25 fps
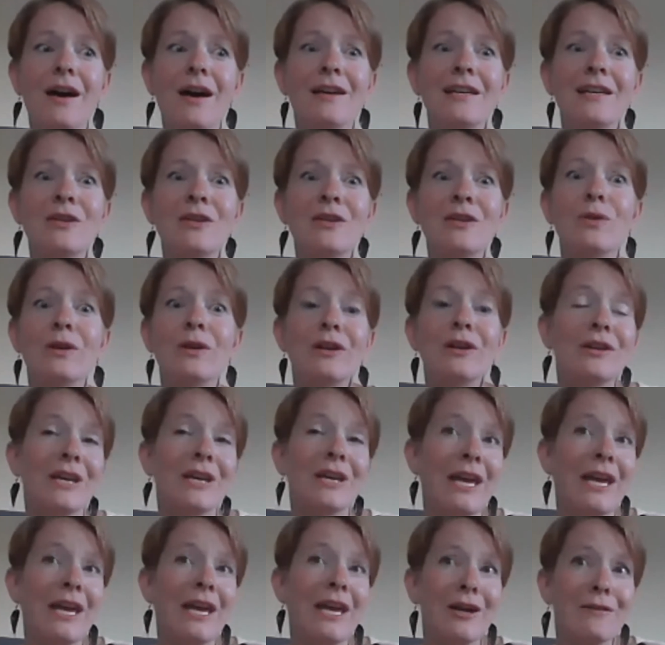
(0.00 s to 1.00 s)
in order to
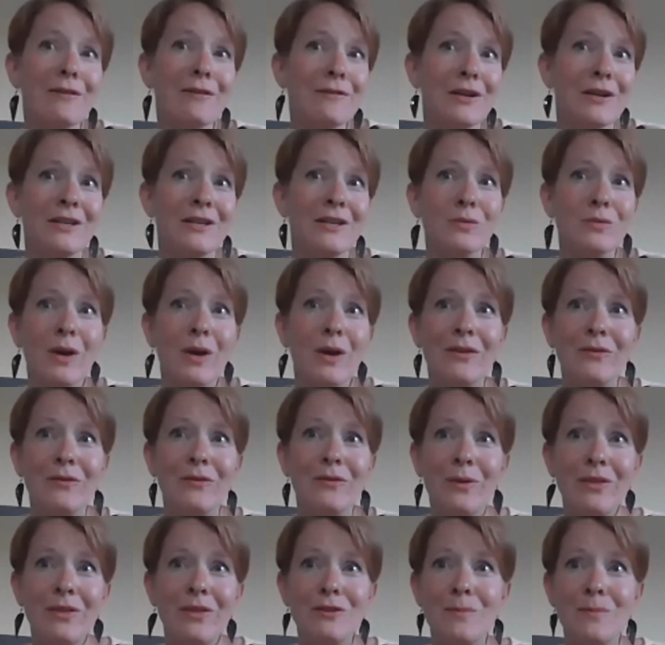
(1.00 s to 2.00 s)
care for his wife
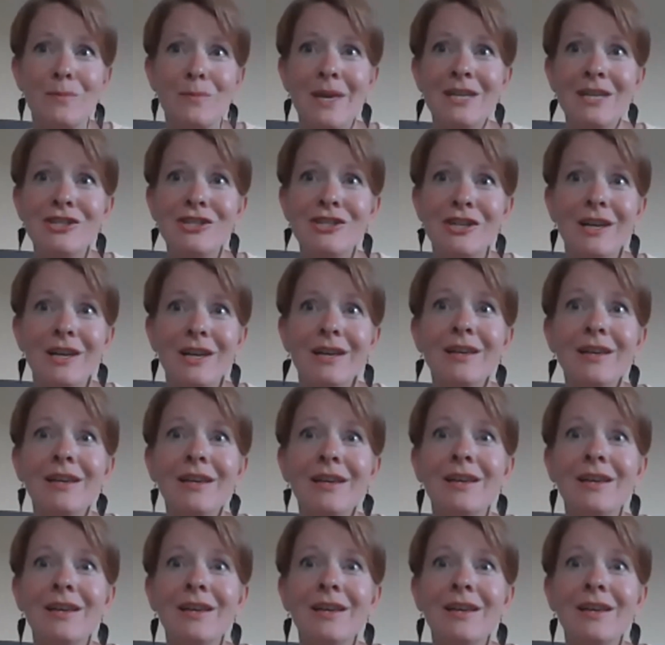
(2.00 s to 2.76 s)
with dementia